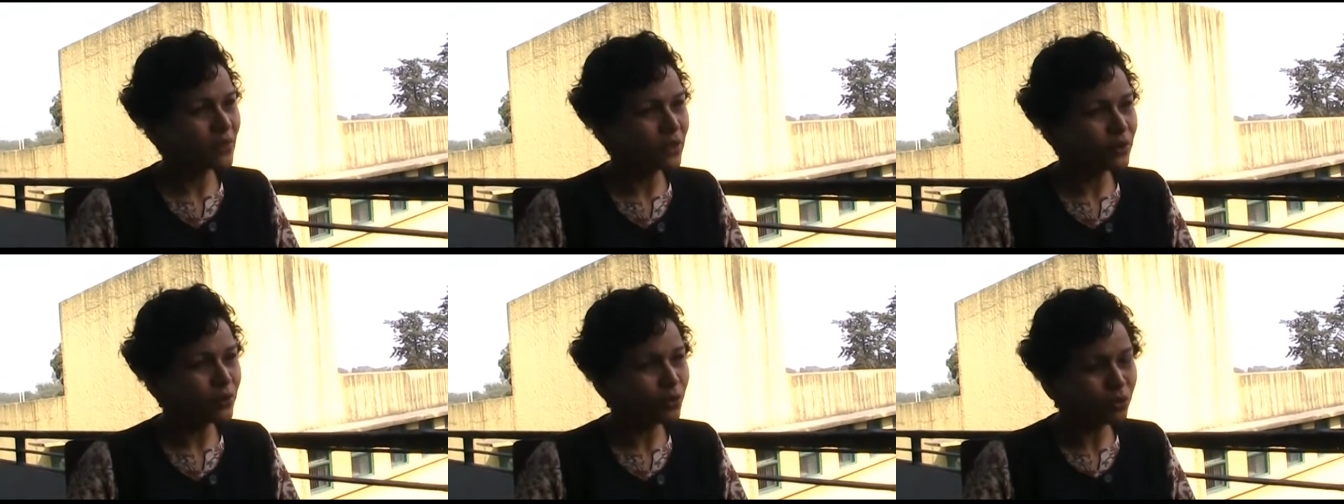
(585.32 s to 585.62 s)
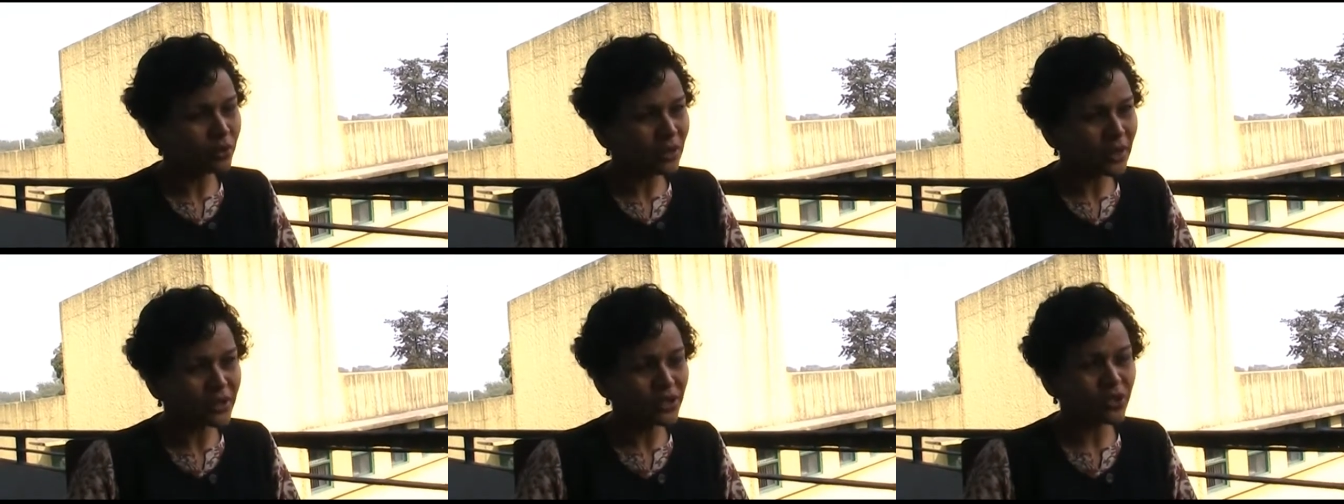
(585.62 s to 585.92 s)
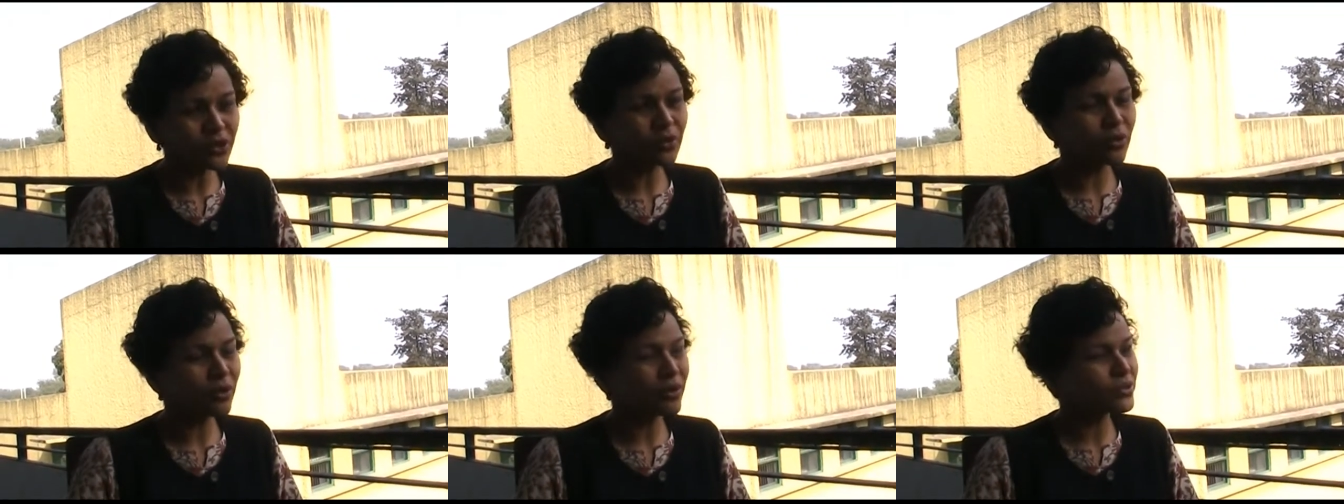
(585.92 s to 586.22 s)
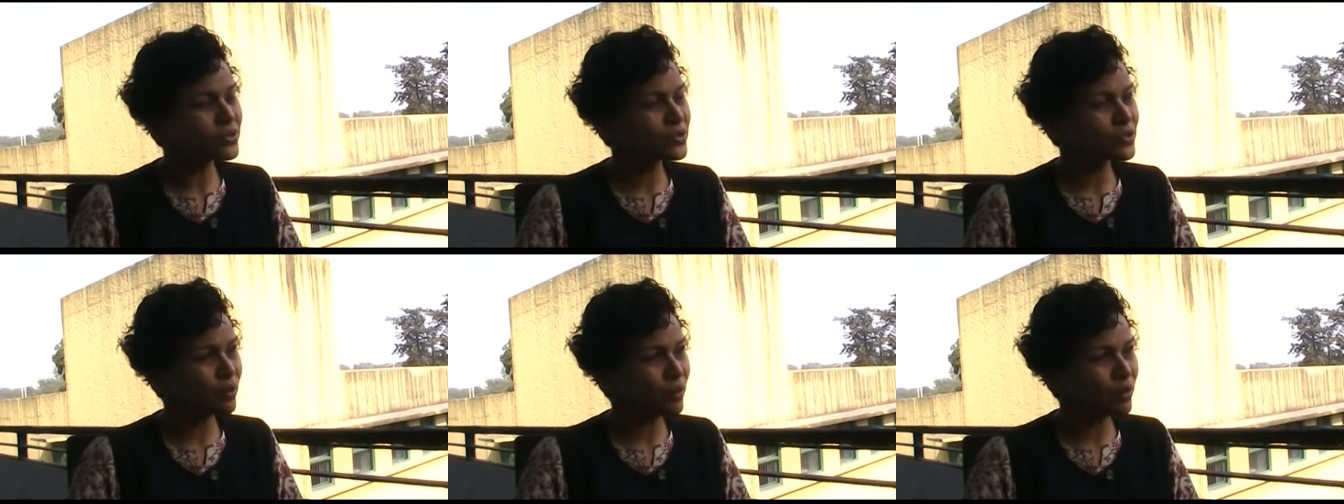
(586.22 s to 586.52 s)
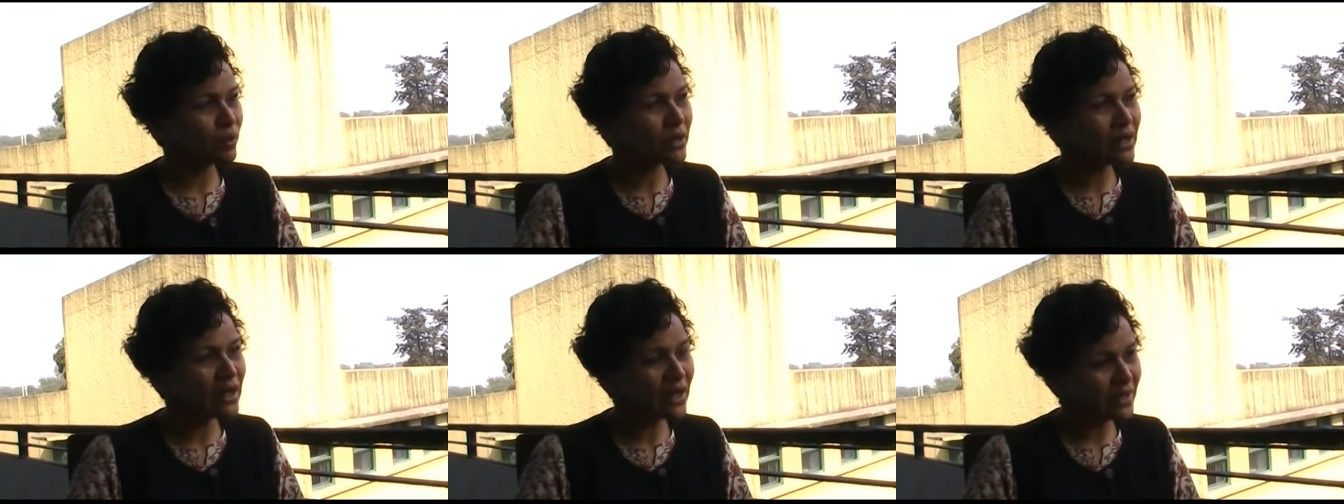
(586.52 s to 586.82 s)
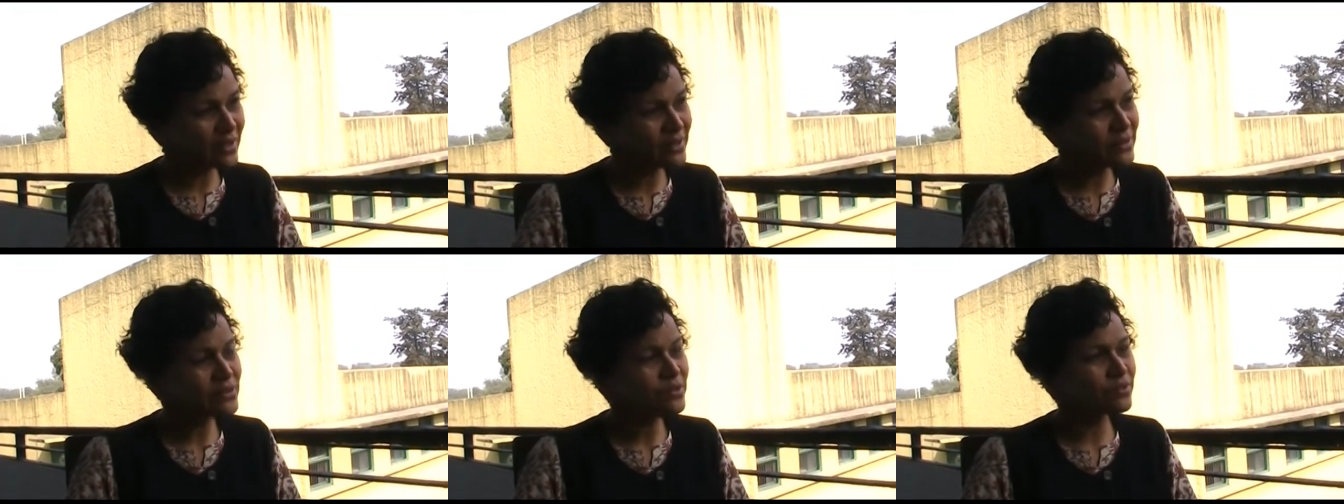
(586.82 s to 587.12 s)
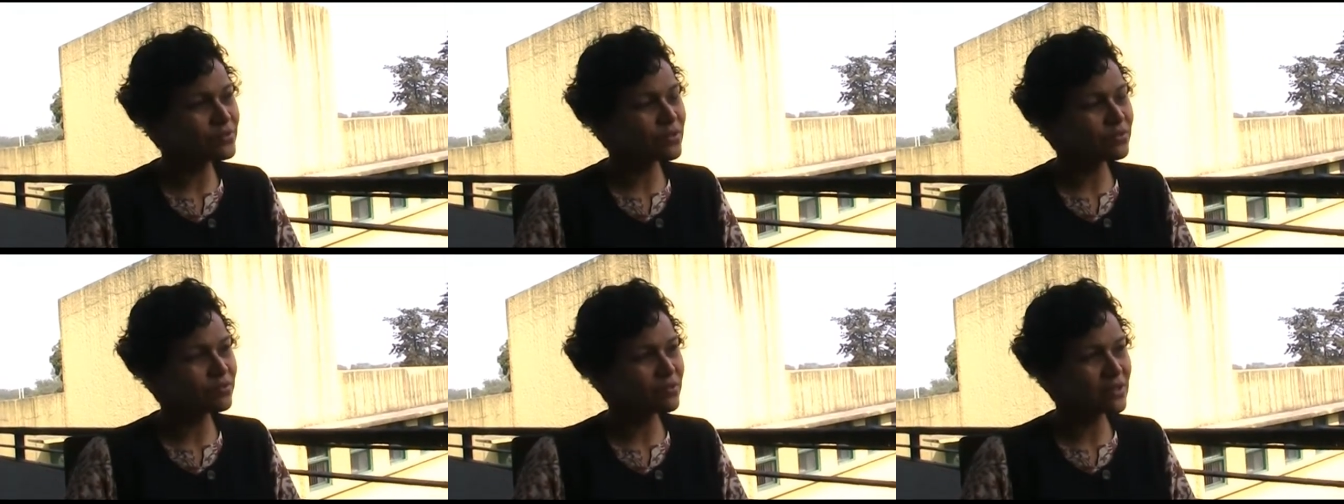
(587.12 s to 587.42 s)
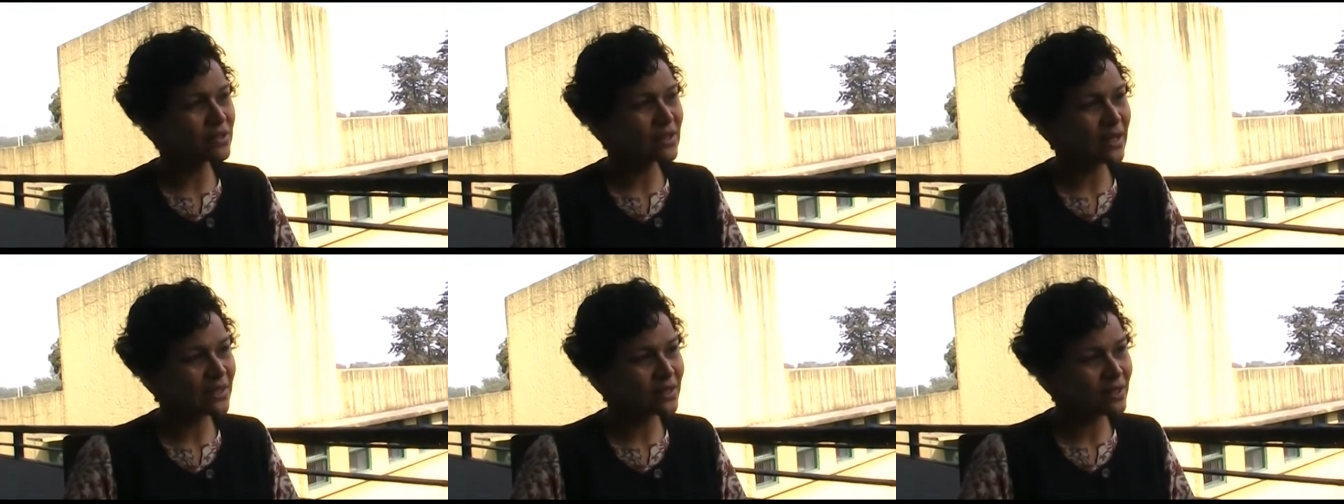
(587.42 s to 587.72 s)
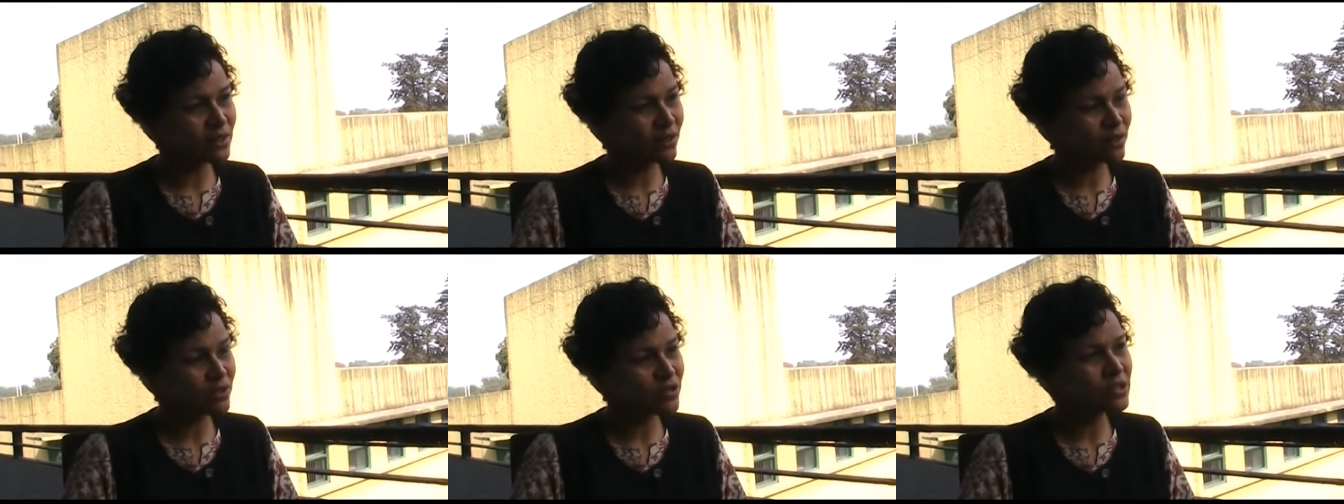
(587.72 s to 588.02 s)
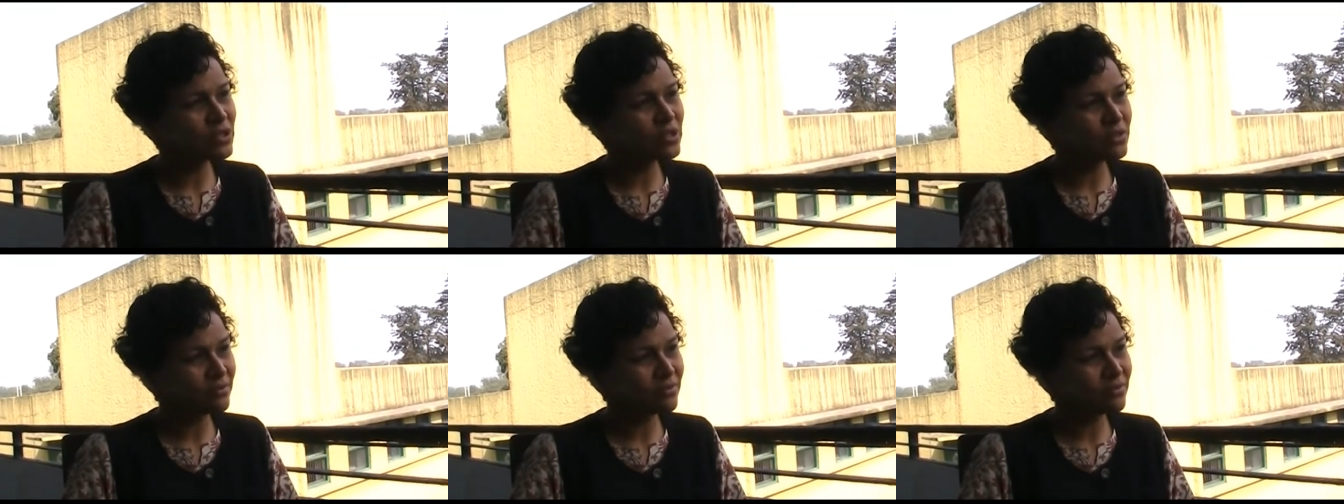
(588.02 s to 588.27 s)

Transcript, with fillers: you know, cut across all kinds of different ideological